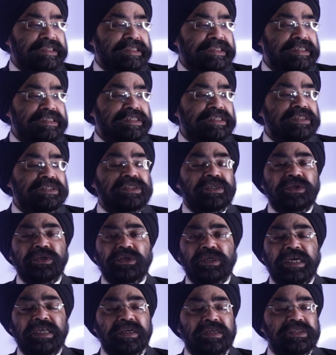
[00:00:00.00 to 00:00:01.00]
this is
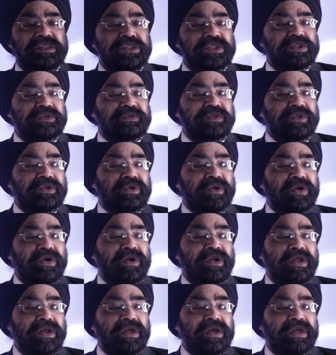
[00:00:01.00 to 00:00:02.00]
the analysis of the
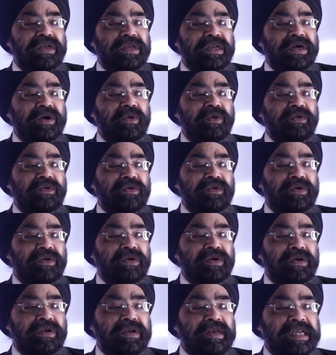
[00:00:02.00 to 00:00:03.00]
draw. Now
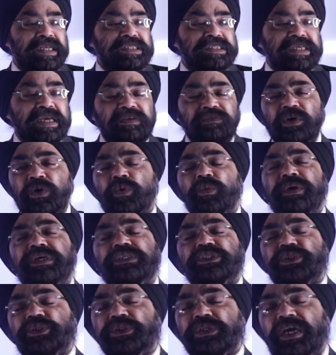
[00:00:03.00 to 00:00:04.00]
let's have a quick
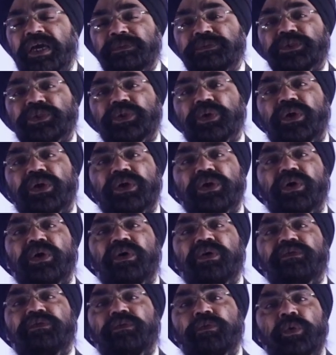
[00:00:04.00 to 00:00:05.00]
snapshot
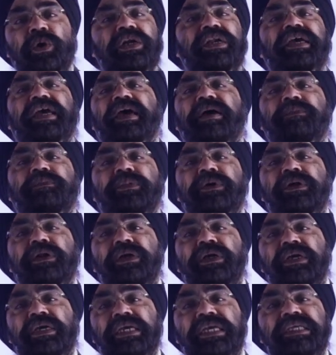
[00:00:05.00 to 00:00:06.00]
of what happened
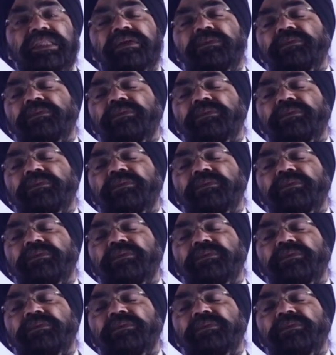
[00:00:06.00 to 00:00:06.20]
in